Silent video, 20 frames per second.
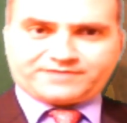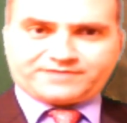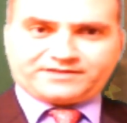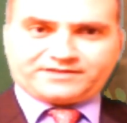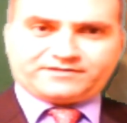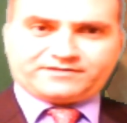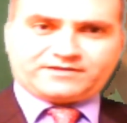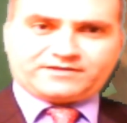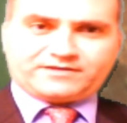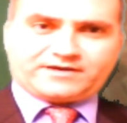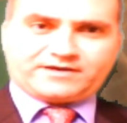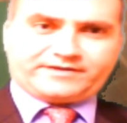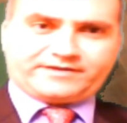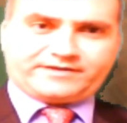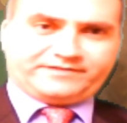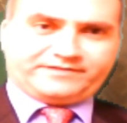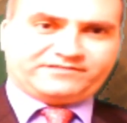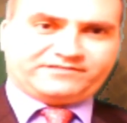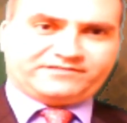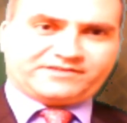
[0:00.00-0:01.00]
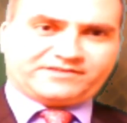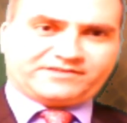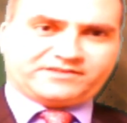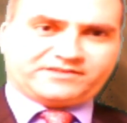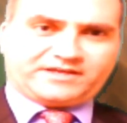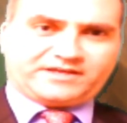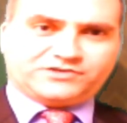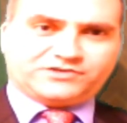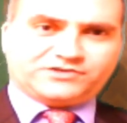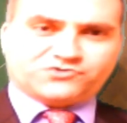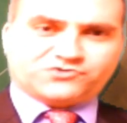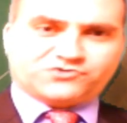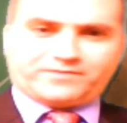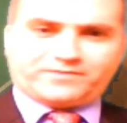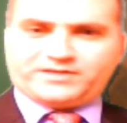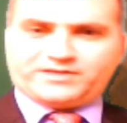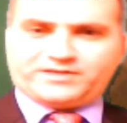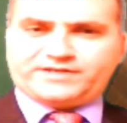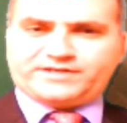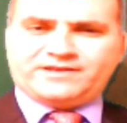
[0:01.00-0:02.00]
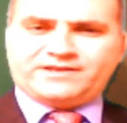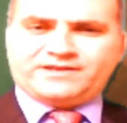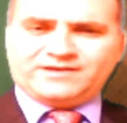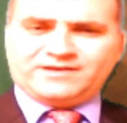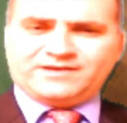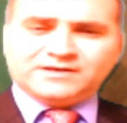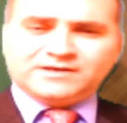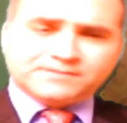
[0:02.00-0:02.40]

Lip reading: I think he said that they contributed